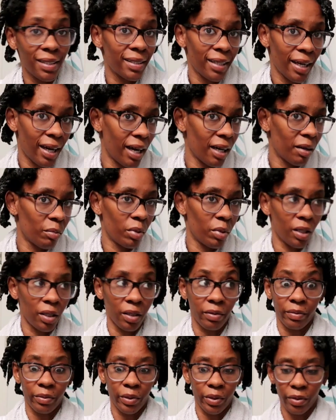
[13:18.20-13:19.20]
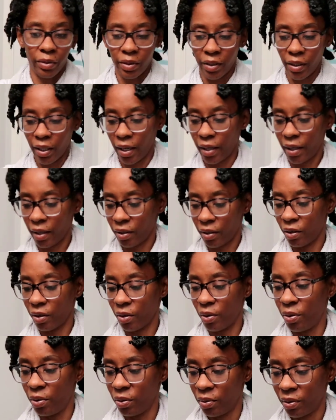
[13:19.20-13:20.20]
intact, but we'll see how that
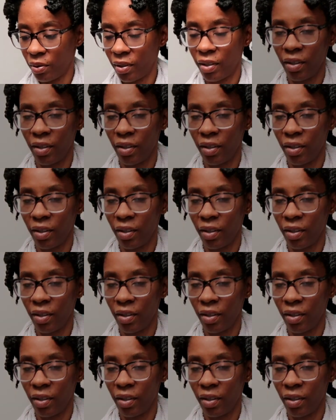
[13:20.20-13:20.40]
goes.